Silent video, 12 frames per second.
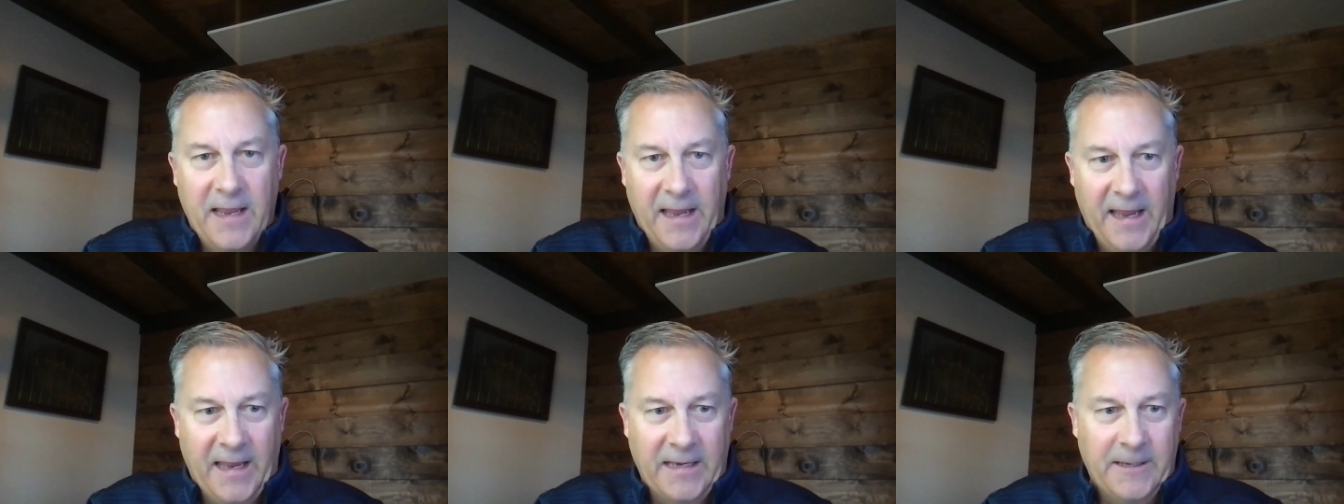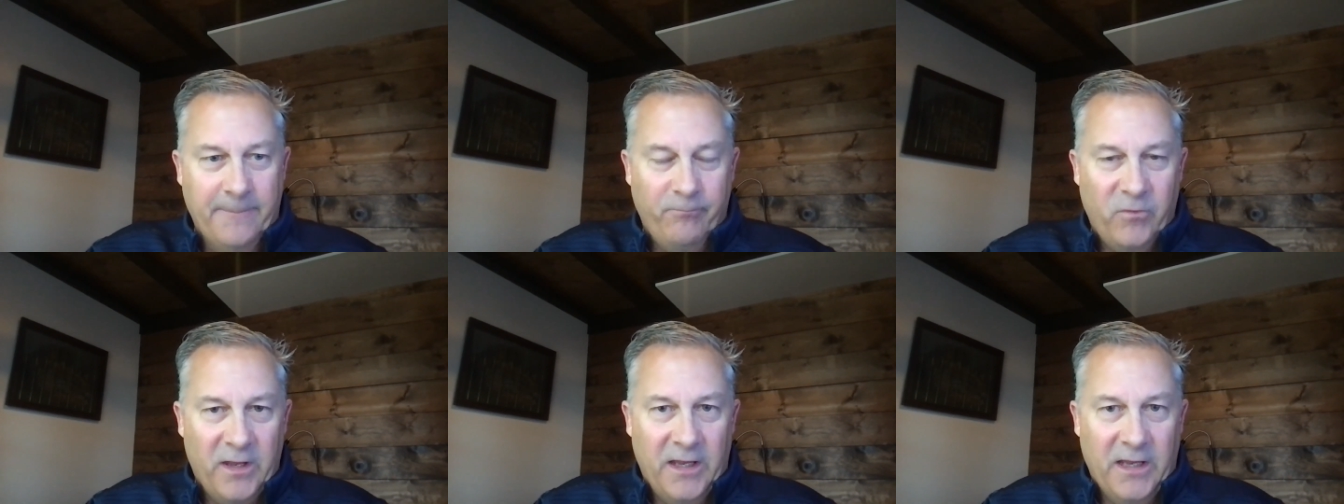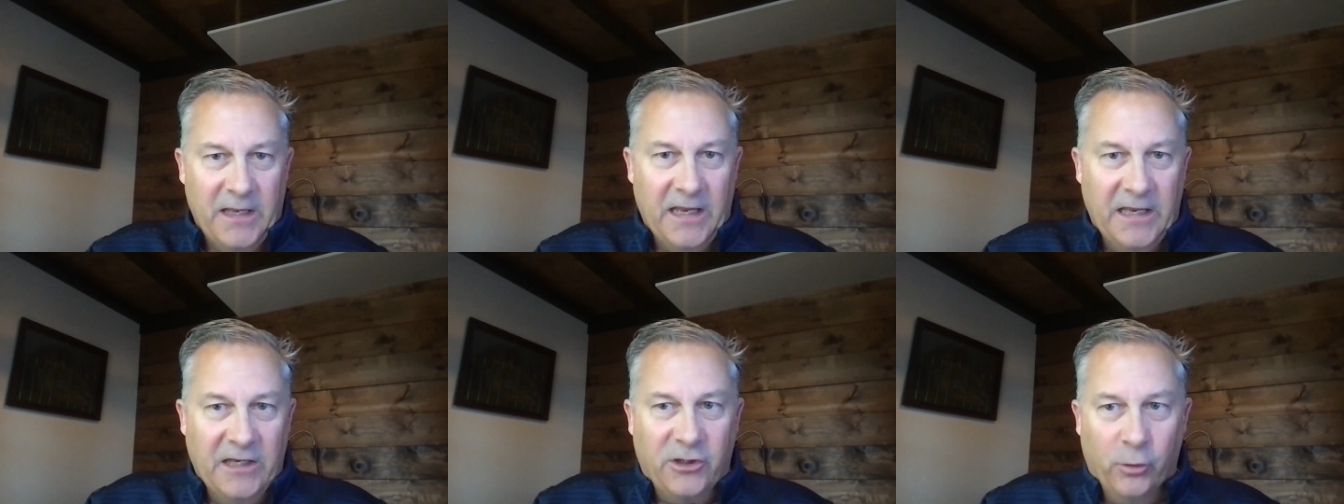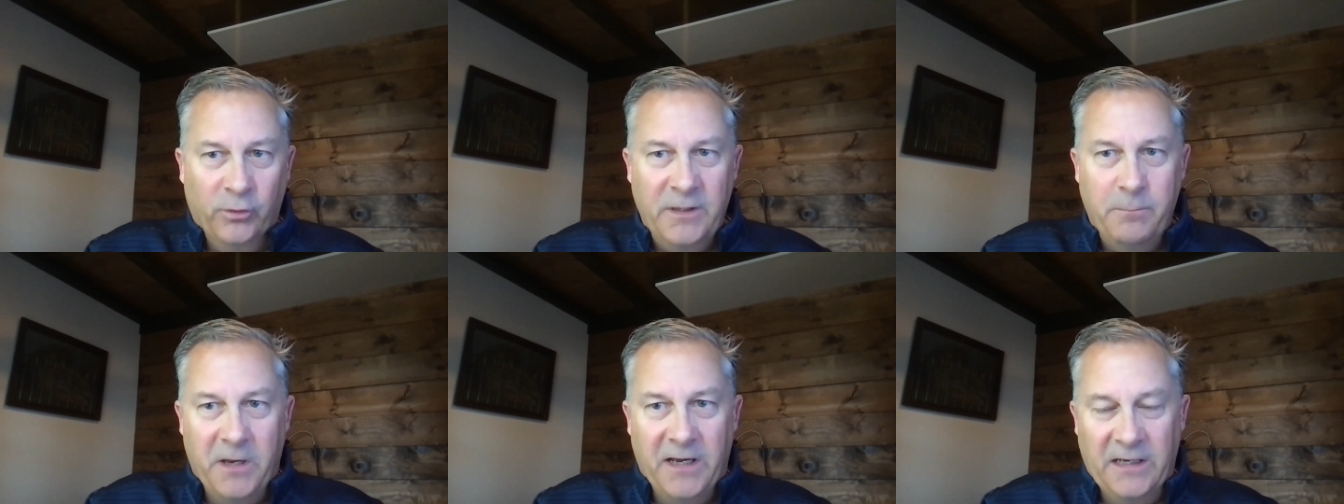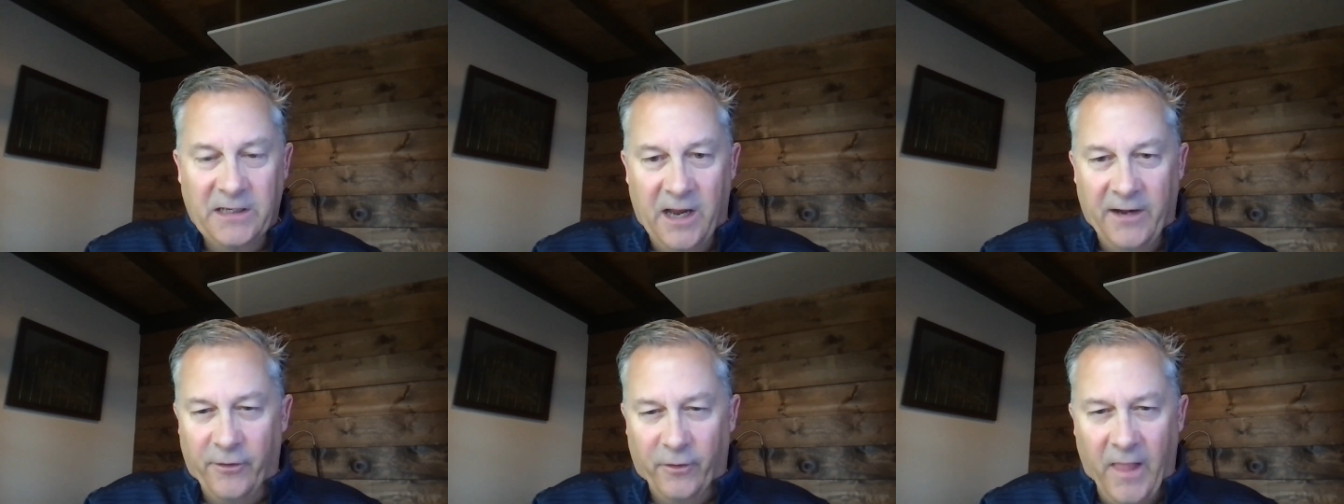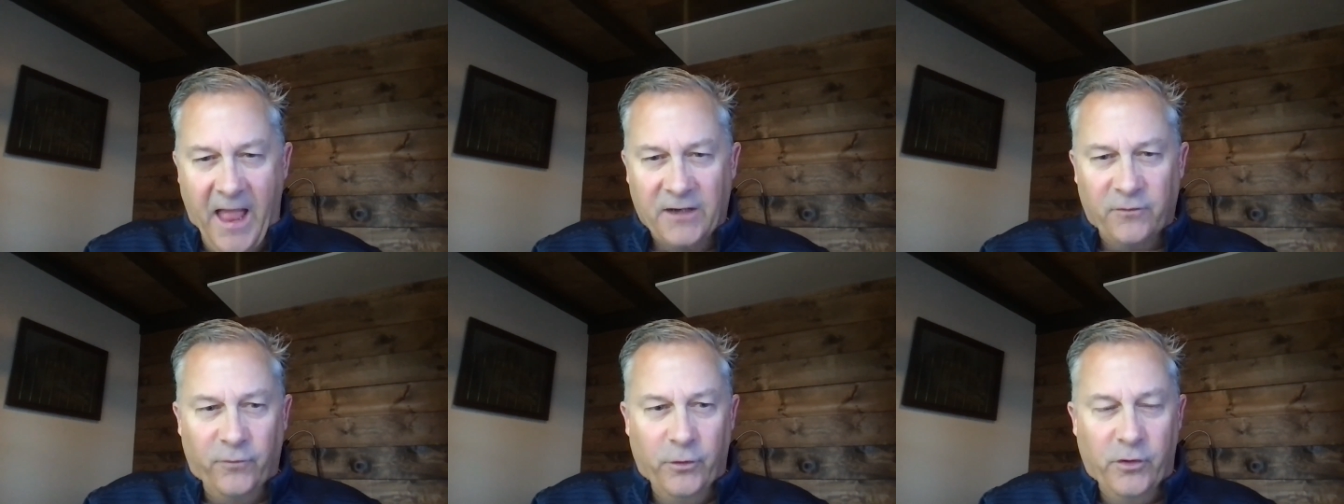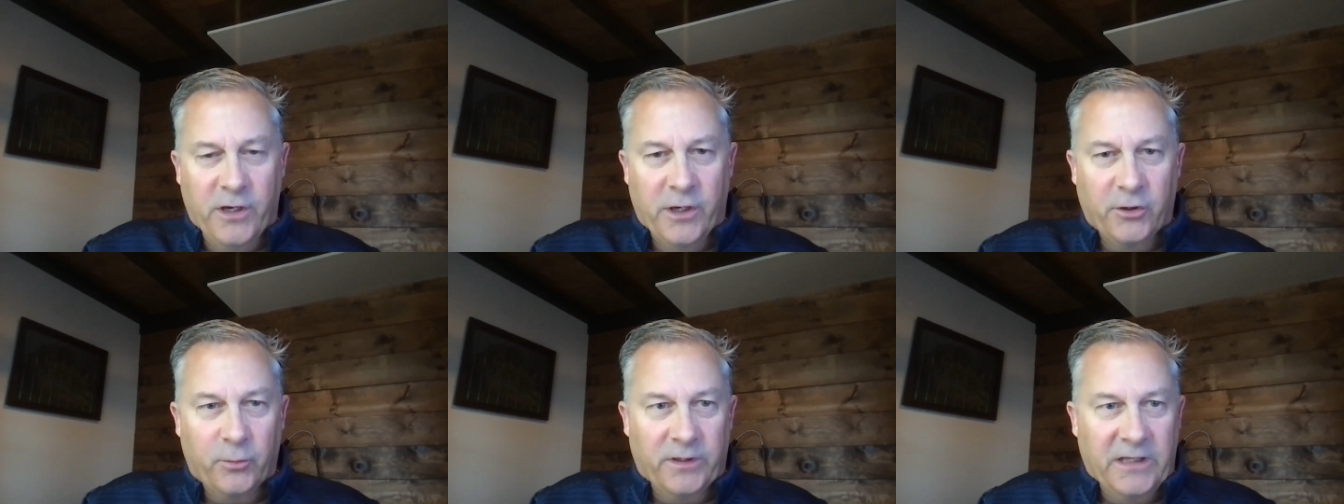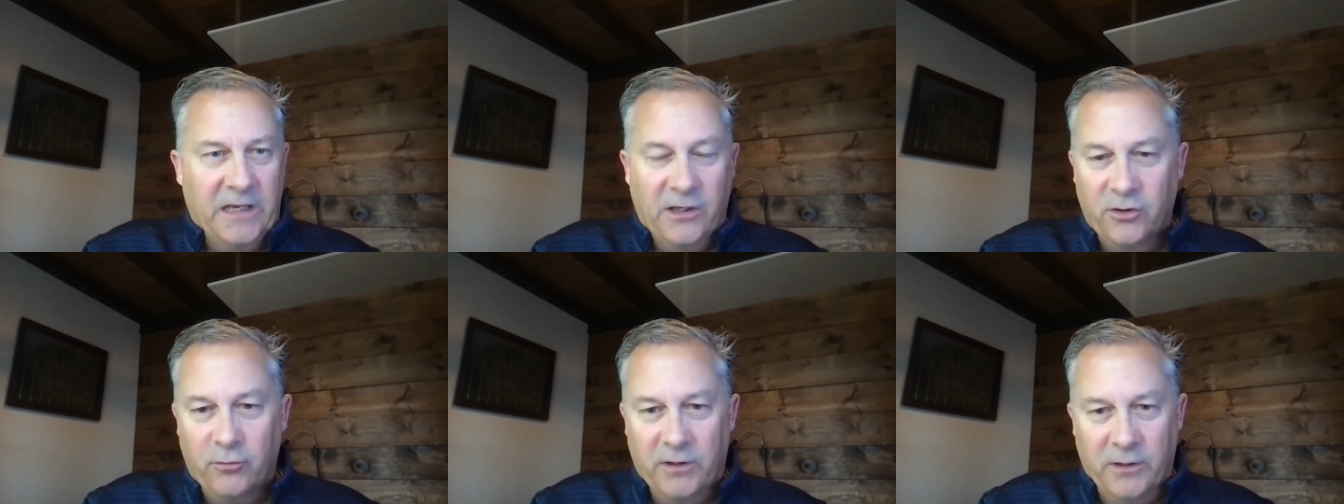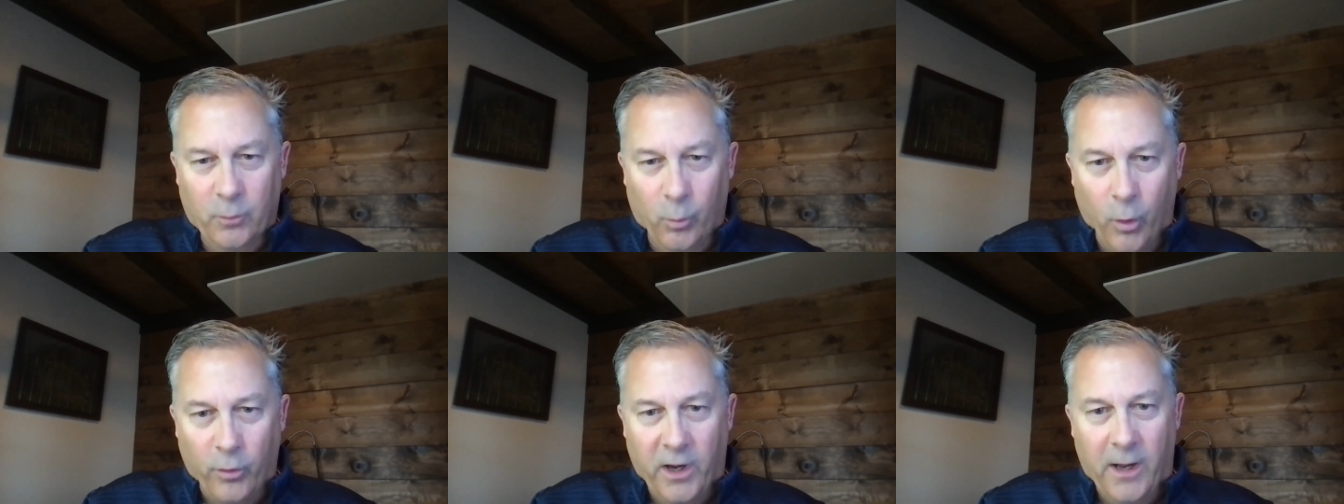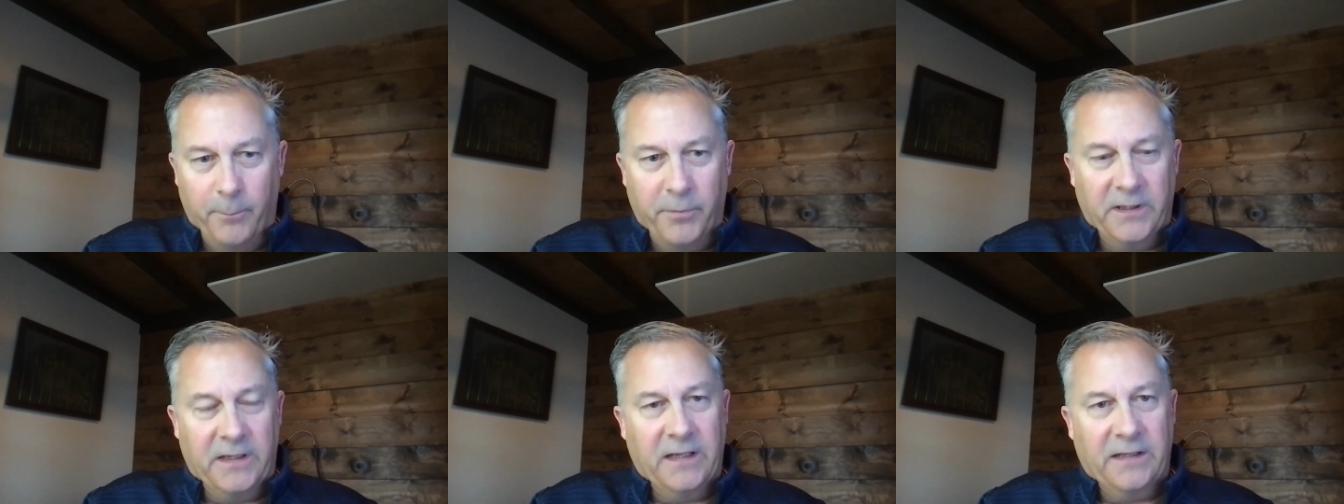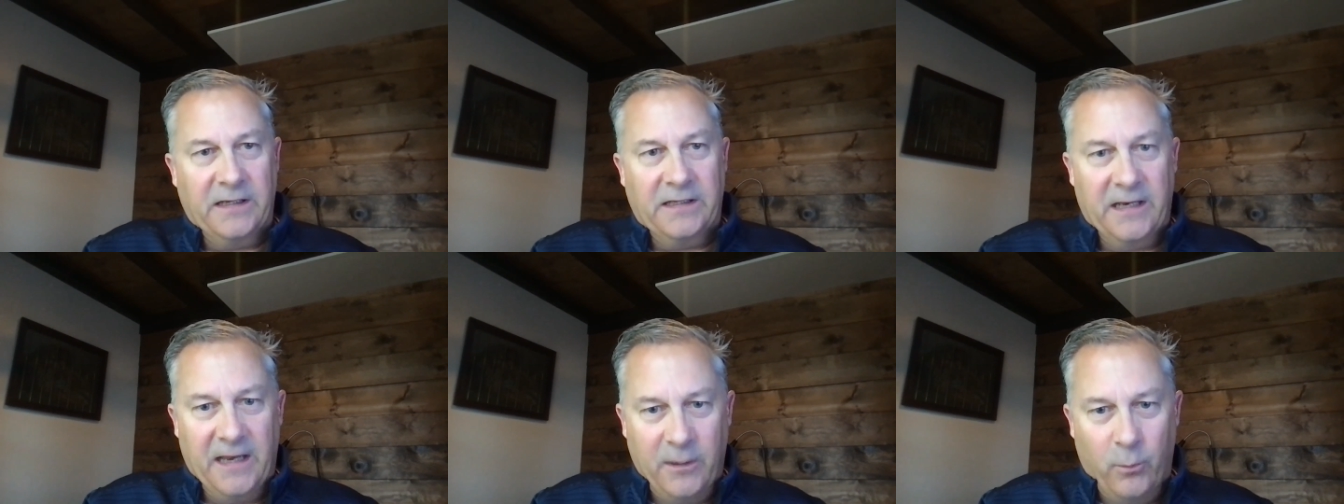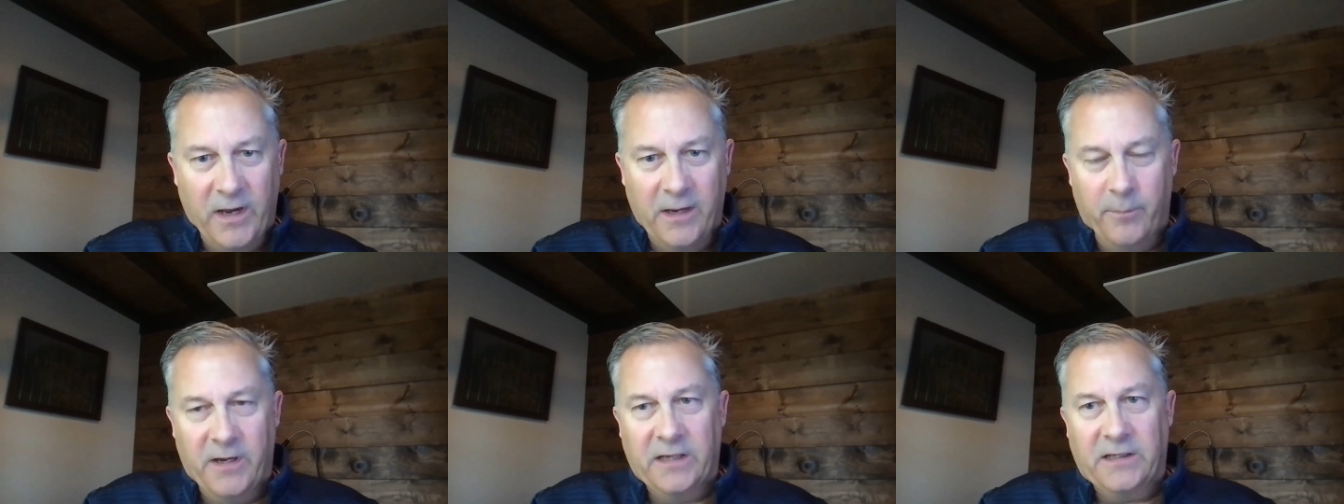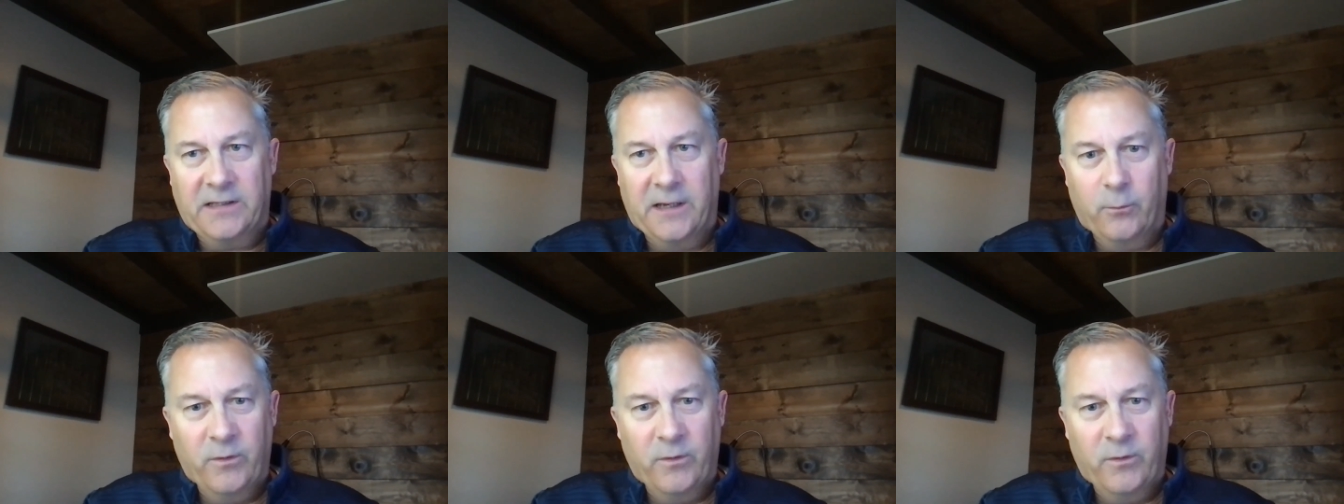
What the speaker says: And it's only been in kind of the last few years when the industry woke up and they said, "Hey, wait a minute,